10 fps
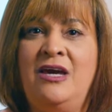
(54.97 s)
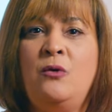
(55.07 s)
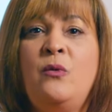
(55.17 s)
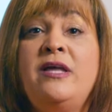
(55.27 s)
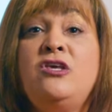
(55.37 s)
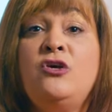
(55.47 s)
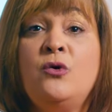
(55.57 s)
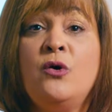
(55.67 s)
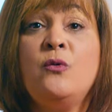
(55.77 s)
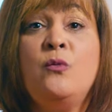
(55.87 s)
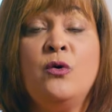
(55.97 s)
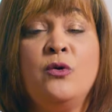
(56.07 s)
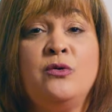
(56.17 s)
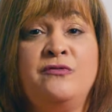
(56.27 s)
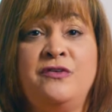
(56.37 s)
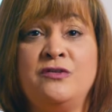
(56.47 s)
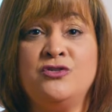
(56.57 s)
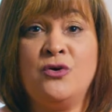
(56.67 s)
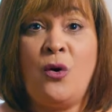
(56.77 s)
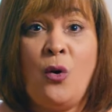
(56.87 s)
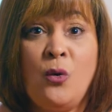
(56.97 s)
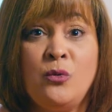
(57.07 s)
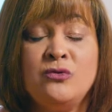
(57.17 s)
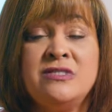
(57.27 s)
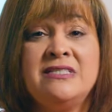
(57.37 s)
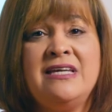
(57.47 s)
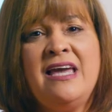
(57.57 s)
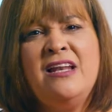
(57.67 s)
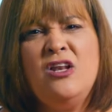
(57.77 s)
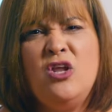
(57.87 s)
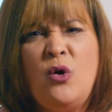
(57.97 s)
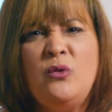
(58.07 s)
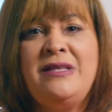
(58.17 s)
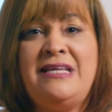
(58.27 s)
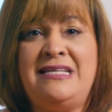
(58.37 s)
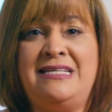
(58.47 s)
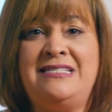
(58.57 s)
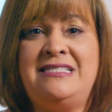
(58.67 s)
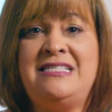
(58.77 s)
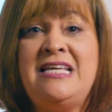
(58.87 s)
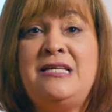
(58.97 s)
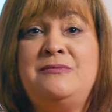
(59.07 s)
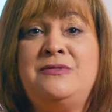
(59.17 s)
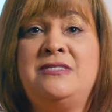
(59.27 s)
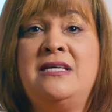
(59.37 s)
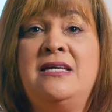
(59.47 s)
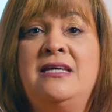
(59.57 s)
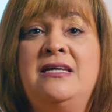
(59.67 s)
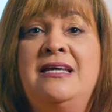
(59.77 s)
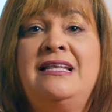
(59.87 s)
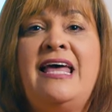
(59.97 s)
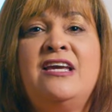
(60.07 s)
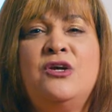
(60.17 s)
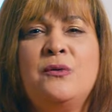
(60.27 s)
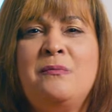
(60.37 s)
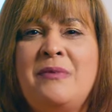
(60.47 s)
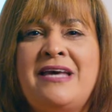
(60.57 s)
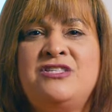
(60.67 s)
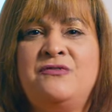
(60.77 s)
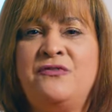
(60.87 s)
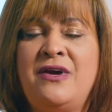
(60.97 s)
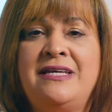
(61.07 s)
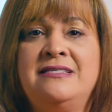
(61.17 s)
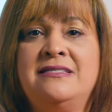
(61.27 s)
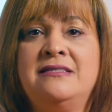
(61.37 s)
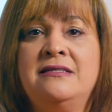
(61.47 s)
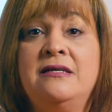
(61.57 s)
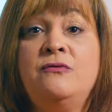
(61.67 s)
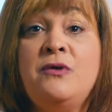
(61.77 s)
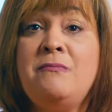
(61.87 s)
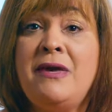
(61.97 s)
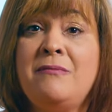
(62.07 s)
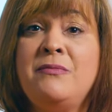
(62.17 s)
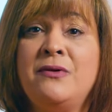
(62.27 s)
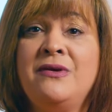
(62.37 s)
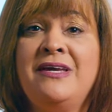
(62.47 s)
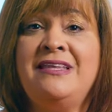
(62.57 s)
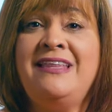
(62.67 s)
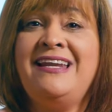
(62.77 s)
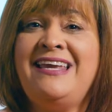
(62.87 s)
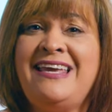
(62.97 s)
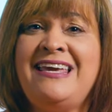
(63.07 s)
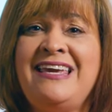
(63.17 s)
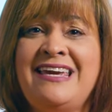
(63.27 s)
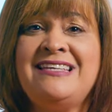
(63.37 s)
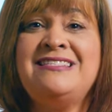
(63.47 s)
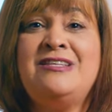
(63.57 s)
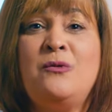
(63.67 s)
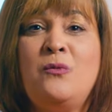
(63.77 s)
When your world feels cold and loneliness seems like your best friend. Remember that He is the